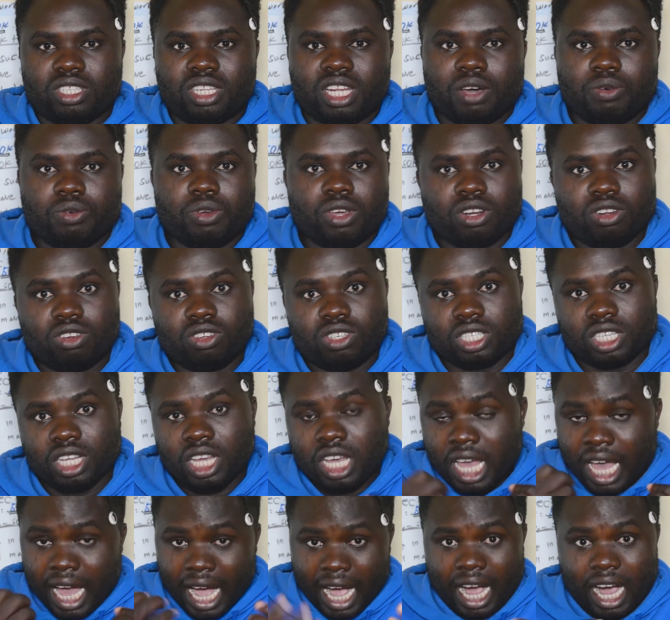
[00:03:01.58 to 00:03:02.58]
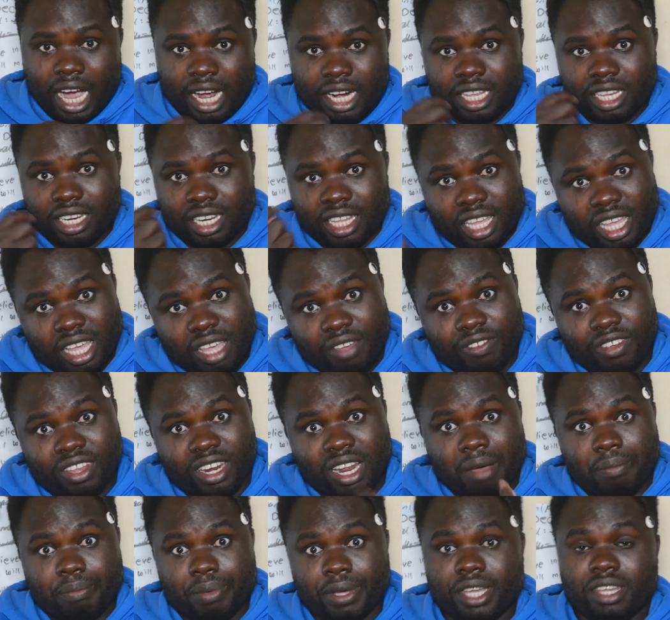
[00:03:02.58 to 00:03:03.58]
because now we're not earning
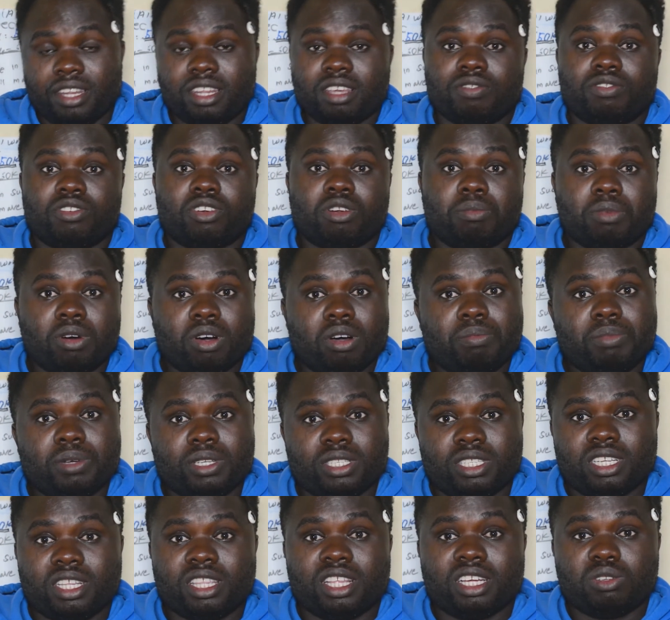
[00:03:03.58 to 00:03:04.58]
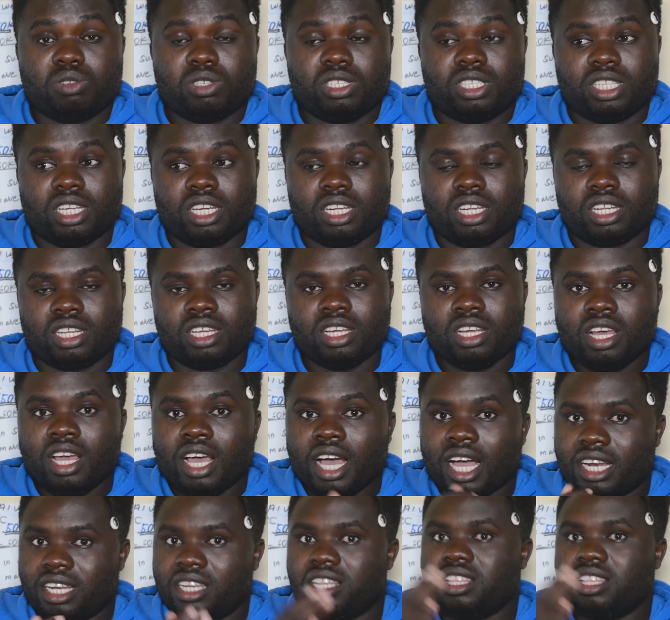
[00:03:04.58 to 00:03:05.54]
even a penny from our business that we started.